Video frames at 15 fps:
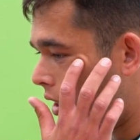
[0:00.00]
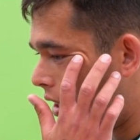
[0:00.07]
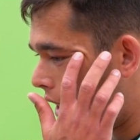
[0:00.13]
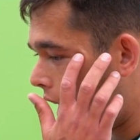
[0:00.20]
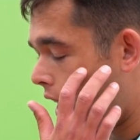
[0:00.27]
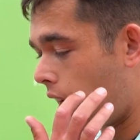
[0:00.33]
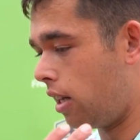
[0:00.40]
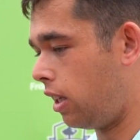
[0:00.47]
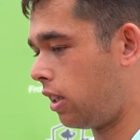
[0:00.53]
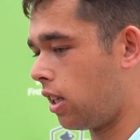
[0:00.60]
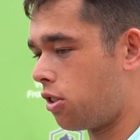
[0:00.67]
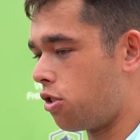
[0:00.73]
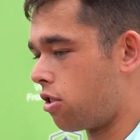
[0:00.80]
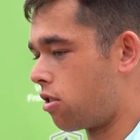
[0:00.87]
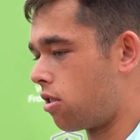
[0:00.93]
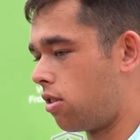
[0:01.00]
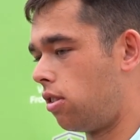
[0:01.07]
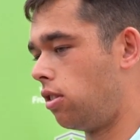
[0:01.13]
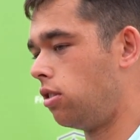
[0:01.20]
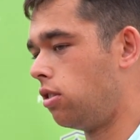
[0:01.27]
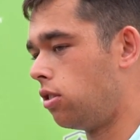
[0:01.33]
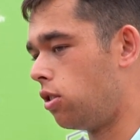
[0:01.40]
Yeah, I think that's just
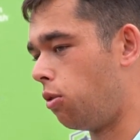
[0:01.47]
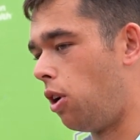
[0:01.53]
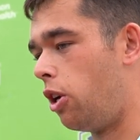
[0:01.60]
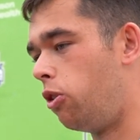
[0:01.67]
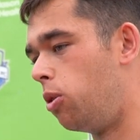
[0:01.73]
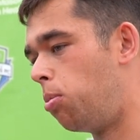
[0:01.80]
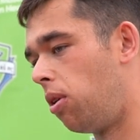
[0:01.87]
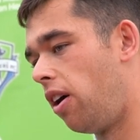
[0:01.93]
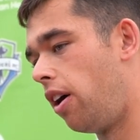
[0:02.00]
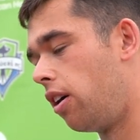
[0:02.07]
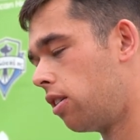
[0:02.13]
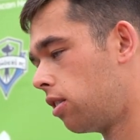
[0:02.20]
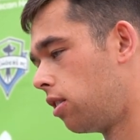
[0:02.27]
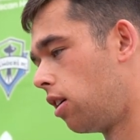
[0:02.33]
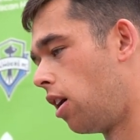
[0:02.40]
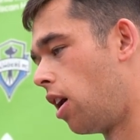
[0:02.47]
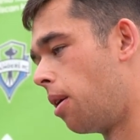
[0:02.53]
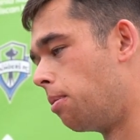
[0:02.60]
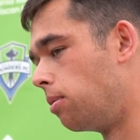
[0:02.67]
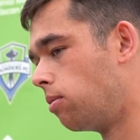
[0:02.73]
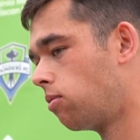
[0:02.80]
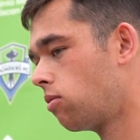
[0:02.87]
the way we play.
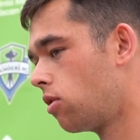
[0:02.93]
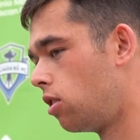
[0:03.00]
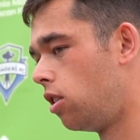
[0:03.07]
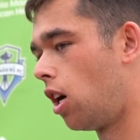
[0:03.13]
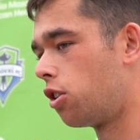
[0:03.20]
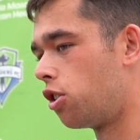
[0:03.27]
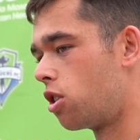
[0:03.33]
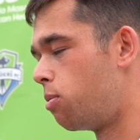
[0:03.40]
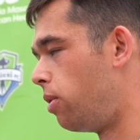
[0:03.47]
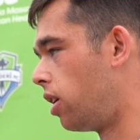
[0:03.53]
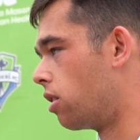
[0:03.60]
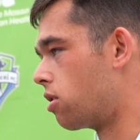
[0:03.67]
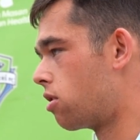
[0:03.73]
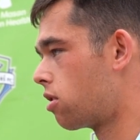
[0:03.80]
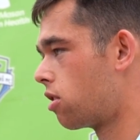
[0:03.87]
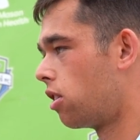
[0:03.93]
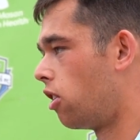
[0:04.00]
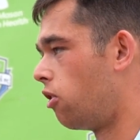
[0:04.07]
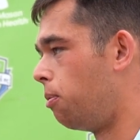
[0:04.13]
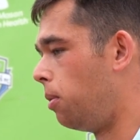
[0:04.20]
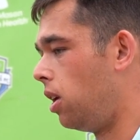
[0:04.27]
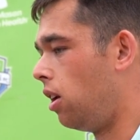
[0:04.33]
Not just because
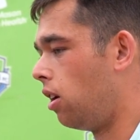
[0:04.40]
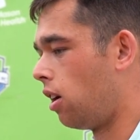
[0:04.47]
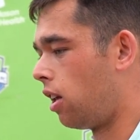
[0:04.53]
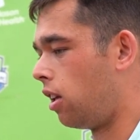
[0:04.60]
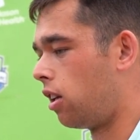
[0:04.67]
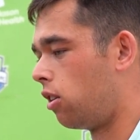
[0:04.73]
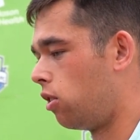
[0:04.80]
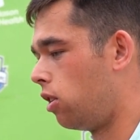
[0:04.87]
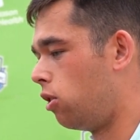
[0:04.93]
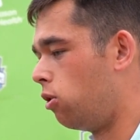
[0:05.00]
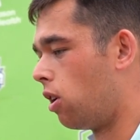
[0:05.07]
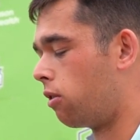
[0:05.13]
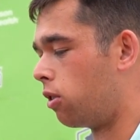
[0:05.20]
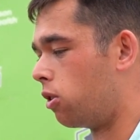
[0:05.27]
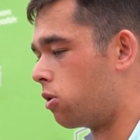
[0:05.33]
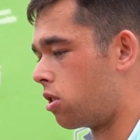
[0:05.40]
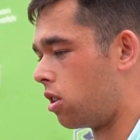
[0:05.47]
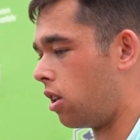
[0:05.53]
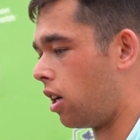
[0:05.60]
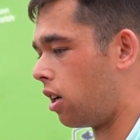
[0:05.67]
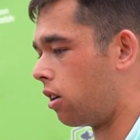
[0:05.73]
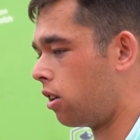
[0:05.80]
of me, I think whoever was
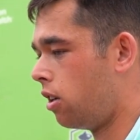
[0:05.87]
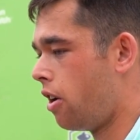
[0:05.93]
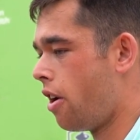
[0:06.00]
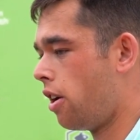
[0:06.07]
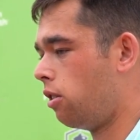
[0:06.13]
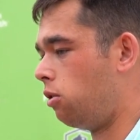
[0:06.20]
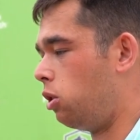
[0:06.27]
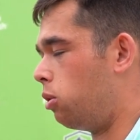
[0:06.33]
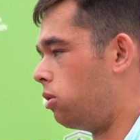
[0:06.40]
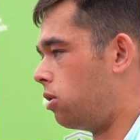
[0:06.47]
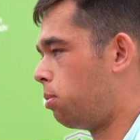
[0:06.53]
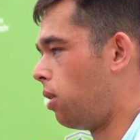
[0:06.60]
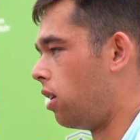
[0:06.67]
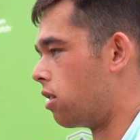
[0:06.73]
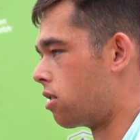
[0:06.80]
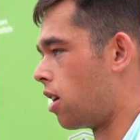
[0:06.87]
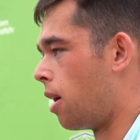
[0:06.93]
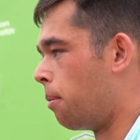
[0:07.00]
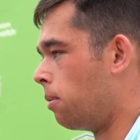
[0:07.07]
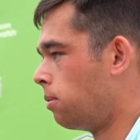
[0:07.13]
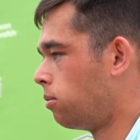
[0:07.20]
in there, we would play the same.